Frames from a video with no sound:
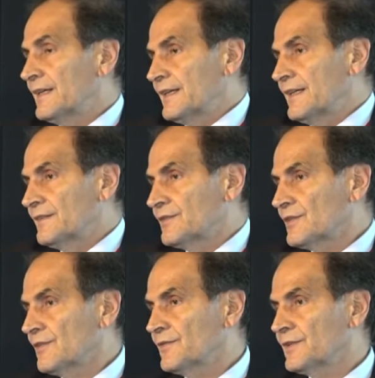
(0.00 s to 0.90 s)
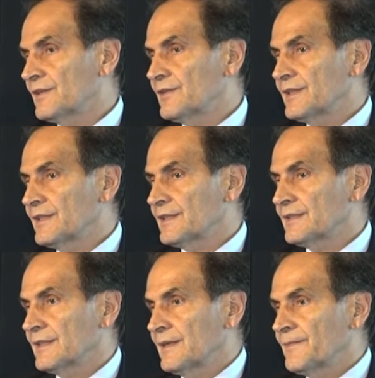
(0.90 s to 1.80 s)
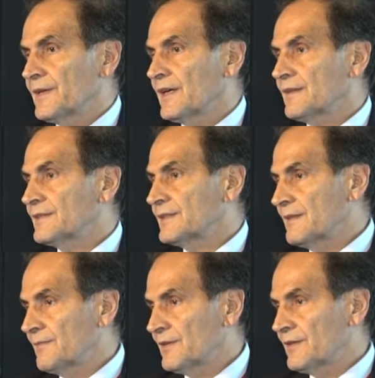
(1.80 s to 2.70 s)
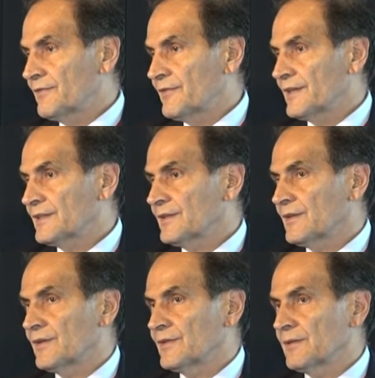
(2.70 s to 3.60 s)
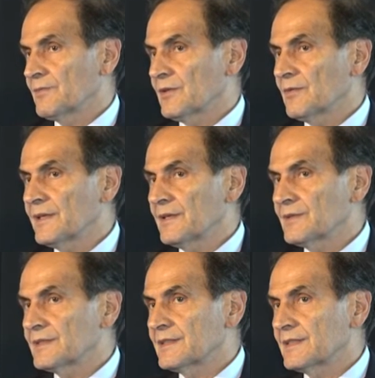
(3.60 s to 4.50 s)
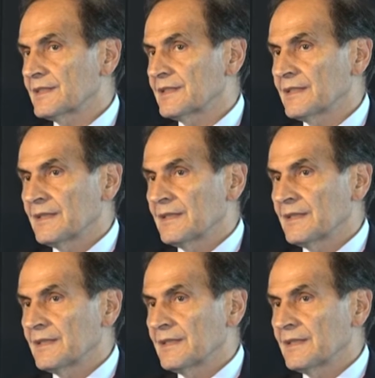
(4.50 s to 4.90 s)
And again, sulfonylureas have similar effects on hemoglobin A1C